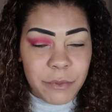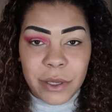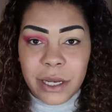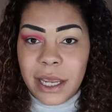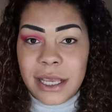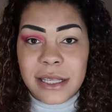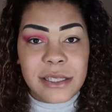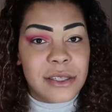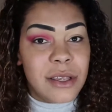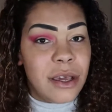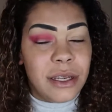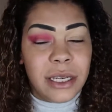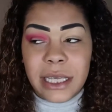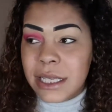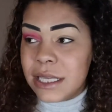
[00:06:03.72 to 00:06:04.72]
but I
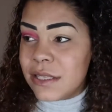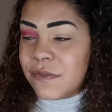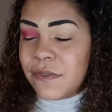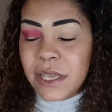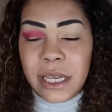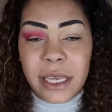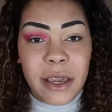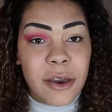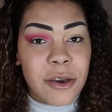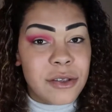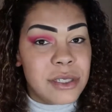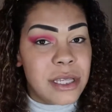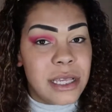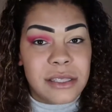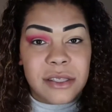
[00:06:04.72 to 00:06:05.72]
saw NIKKI's
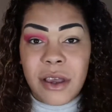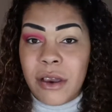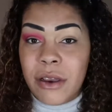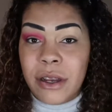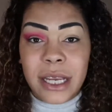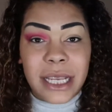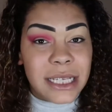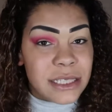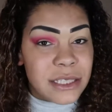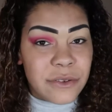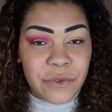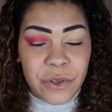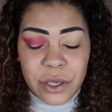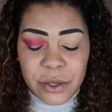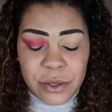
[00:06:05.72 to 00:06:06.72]
videos, I saw her
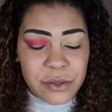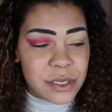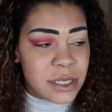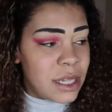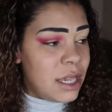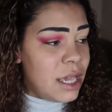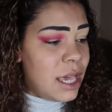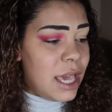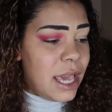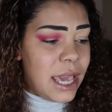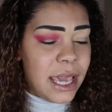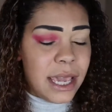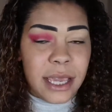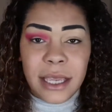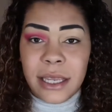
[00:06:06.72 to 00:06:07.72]
interviews,
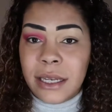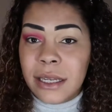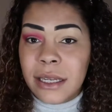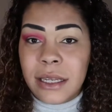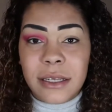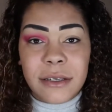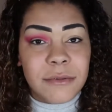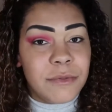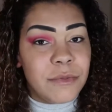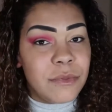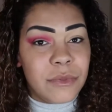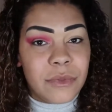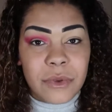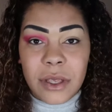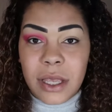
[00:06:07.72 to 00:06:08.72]
and
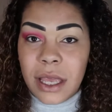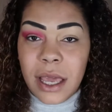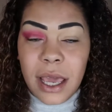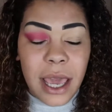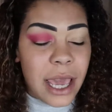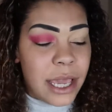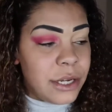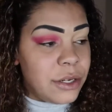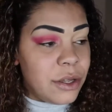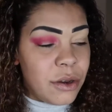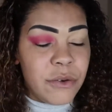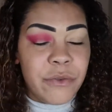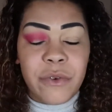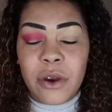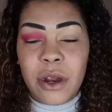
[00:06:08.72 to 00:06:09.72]
I
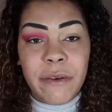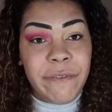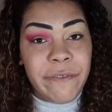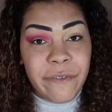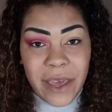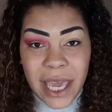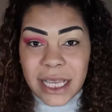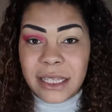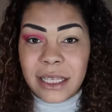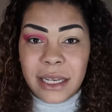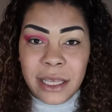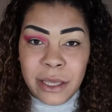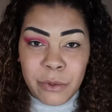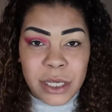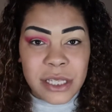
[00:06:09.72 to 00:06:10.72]
know for a fact that
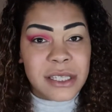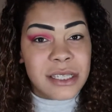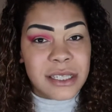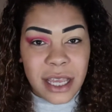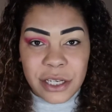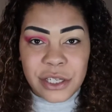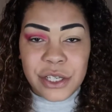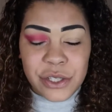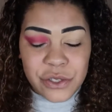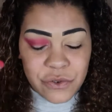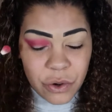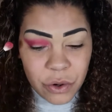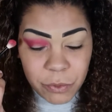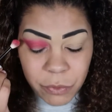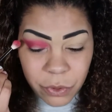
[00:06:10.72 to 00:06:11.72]
he was such a
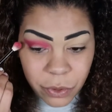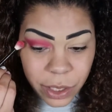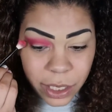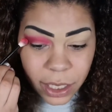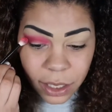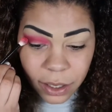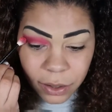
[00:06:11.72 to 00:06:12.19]
strong boy,